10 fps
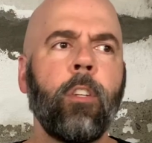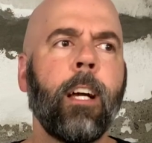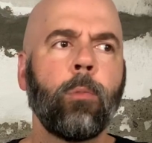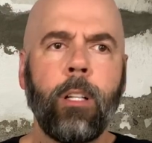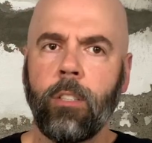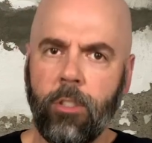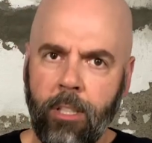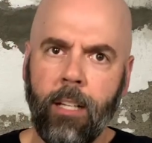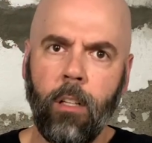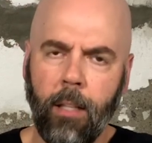you guys watch the
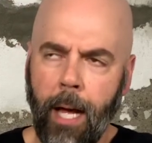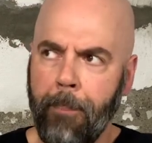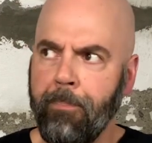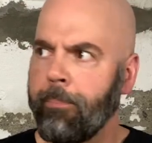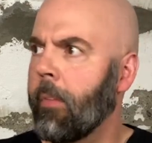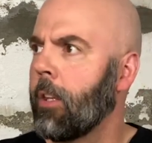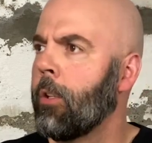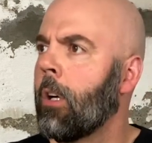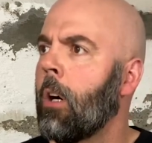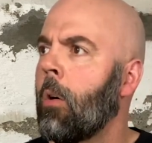channel a lot,
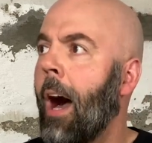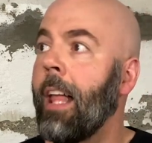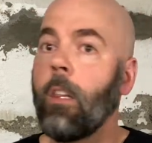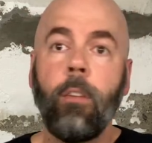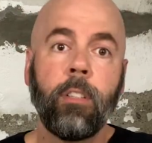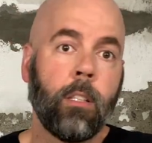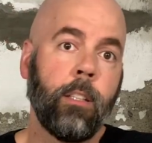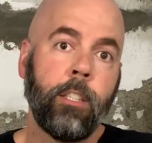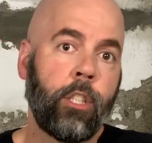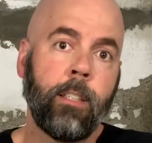you know I love a
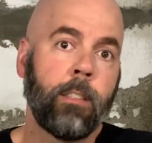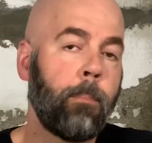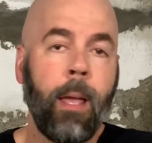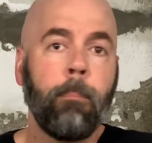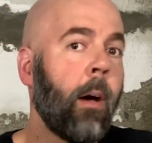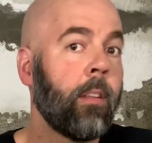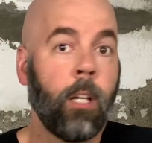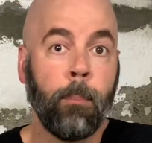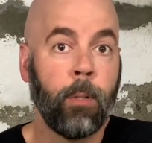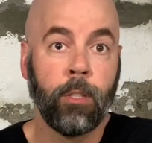delicious
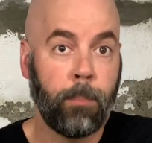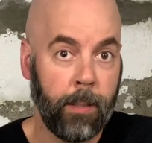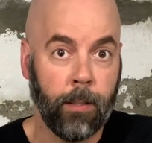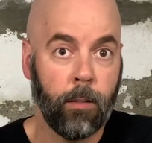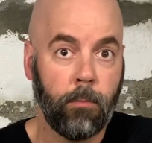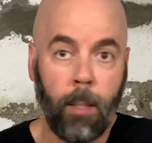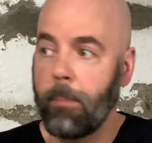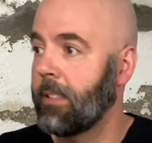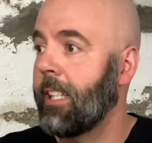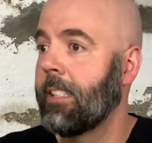paint-by-the-numbers beer. Yep,
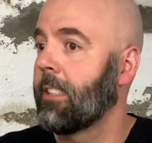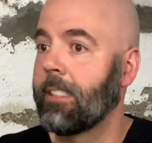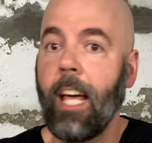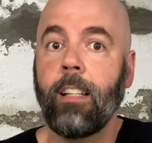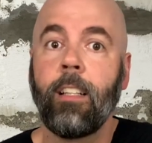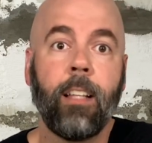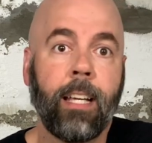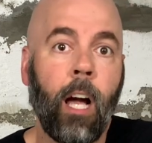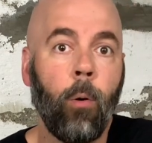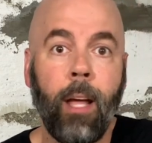this tastes exactly
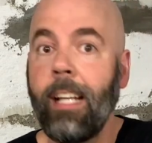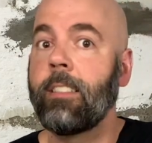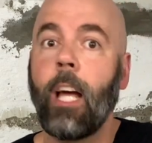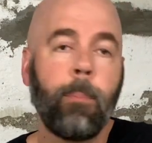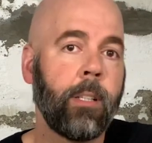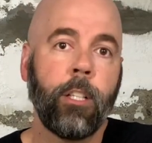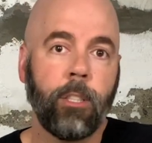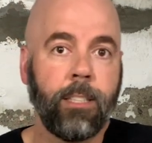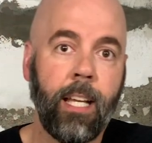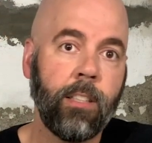like how a hazy IPA
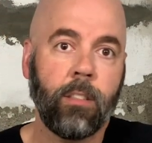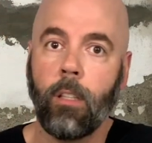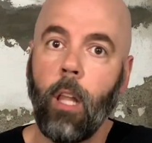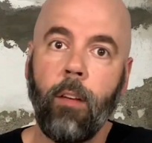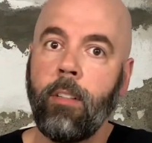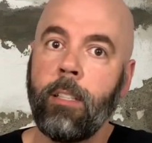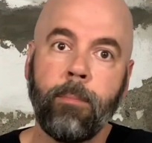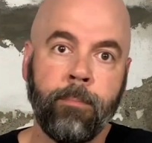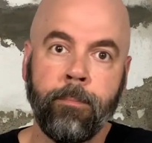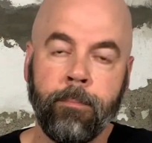should taste. Love
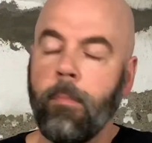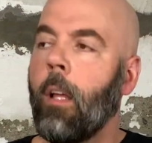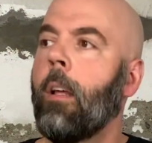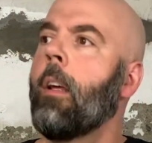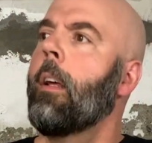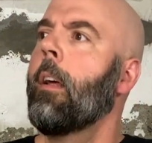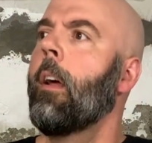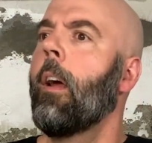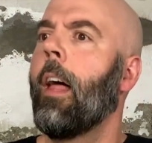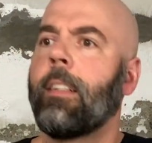it. Mm. And
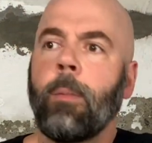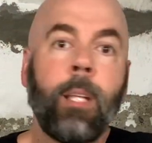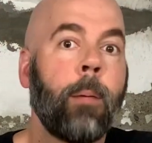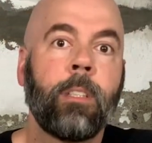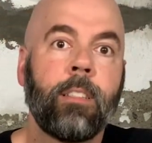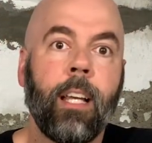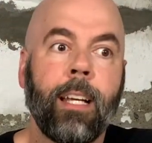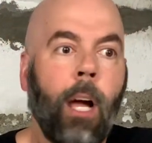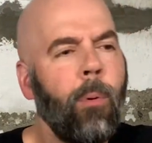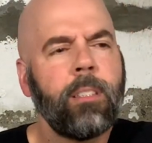then sometimes it's
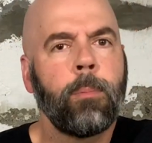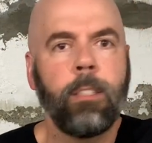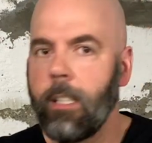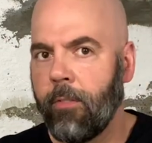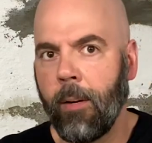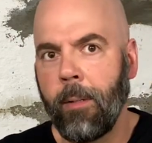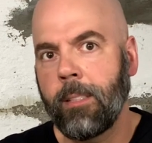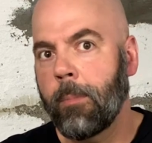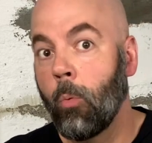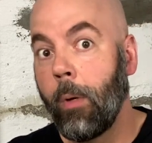like, I want something different. I want
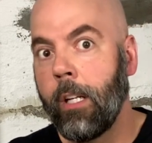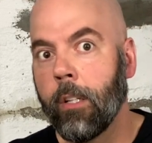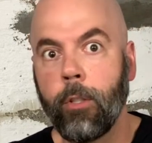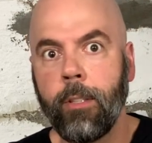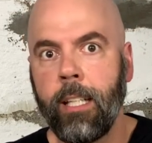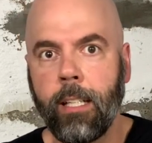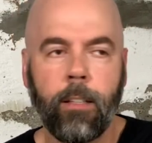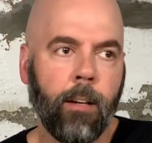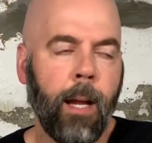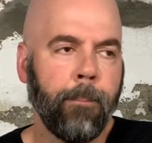something weird,
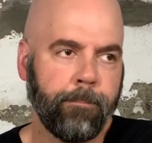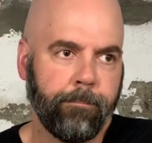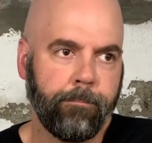unique, right?